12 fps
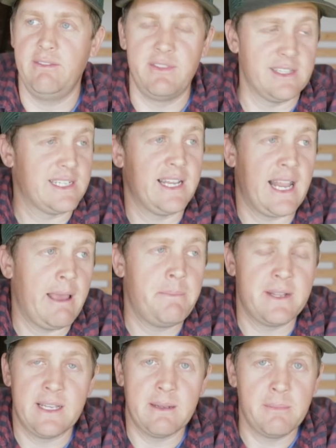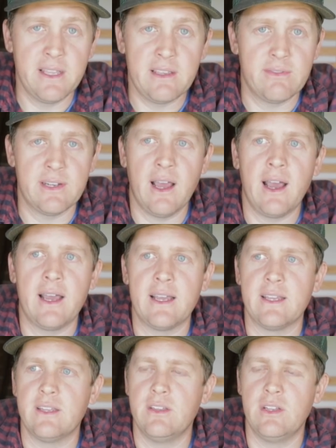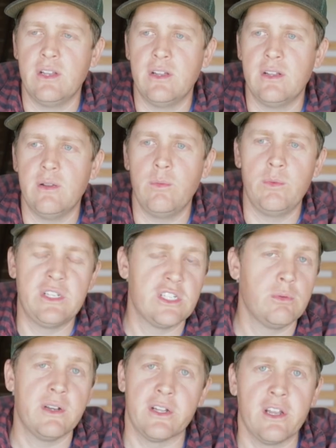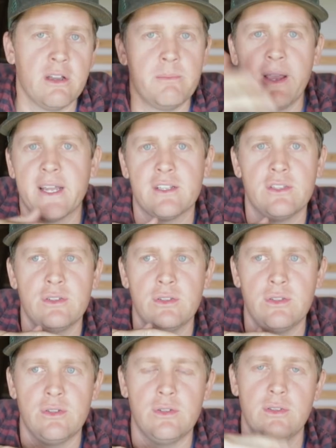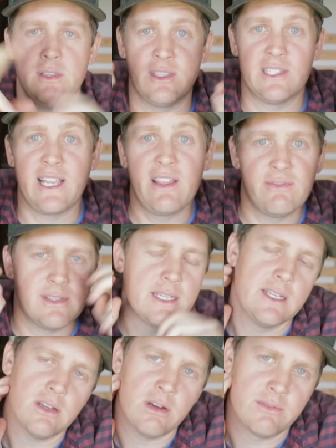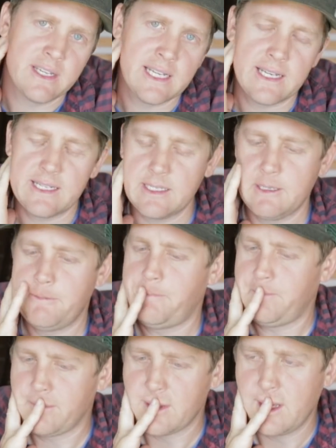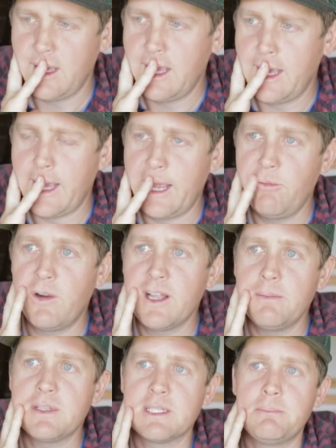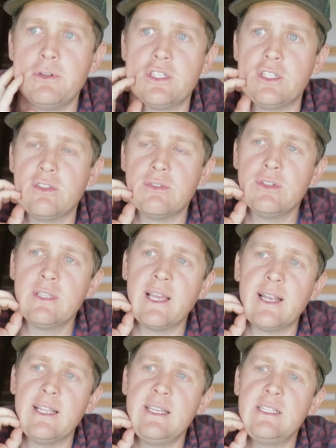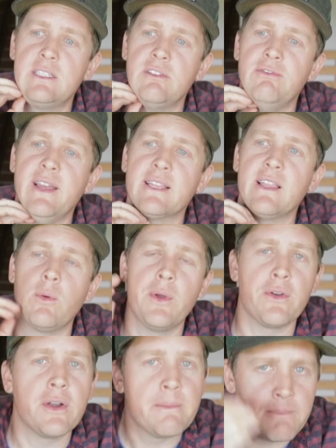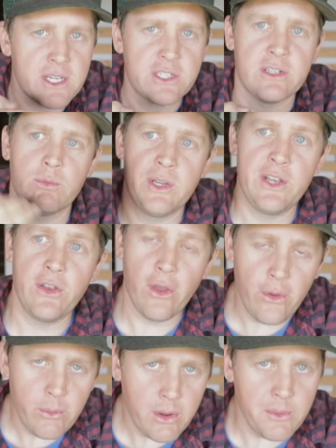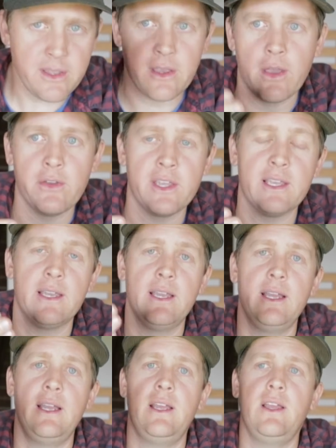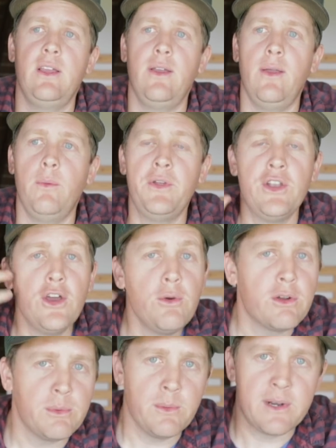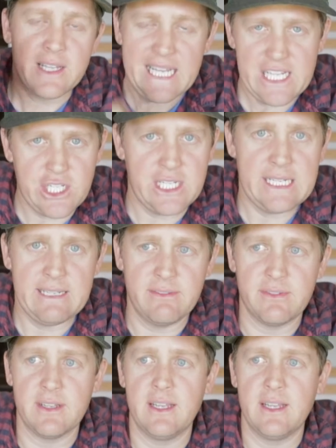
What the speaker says: this can happen in a blink of an eye, we just want to go back to the safety of England. And what helped us push through that is the fact that we're on a mission. We know where we're going. We know what we want to achieve.